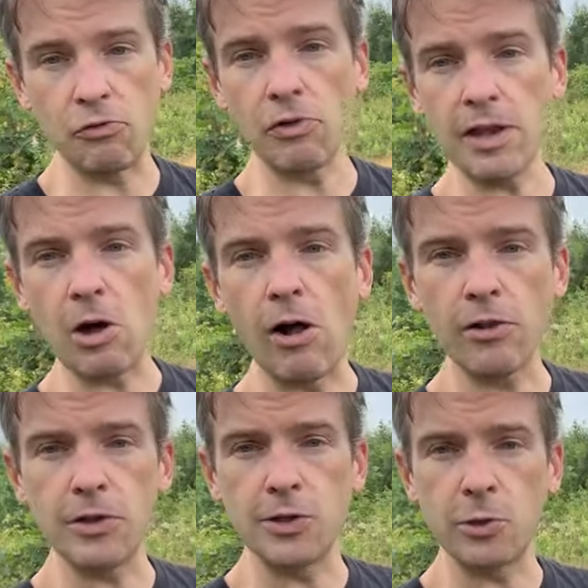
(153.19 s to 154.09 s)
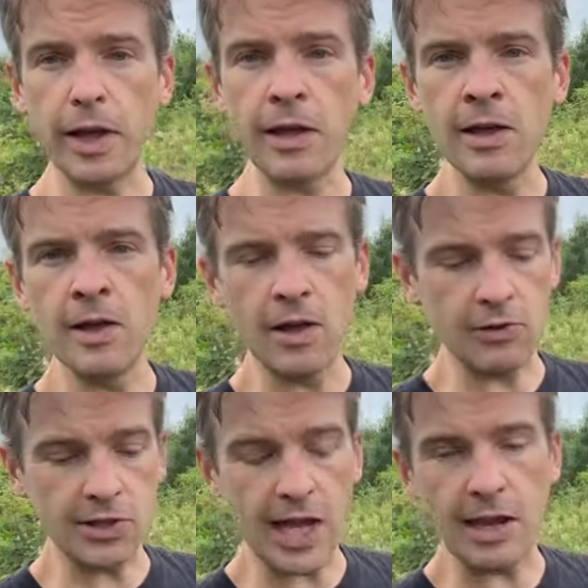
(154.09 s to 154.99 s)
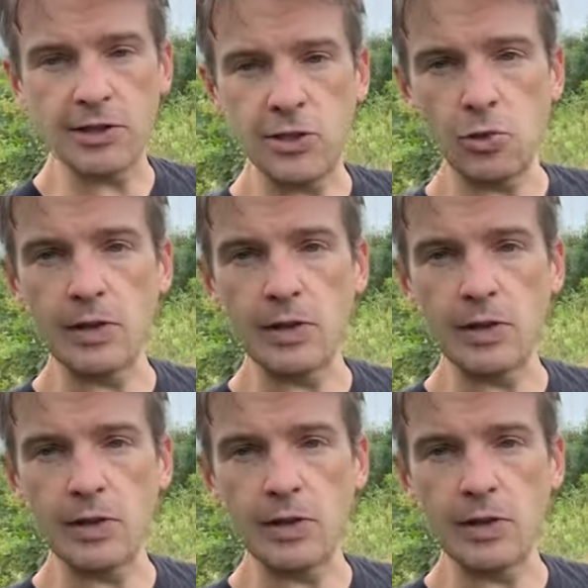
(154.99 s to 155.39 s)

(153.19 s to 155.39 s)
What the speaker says: Really, all you're doing is taking two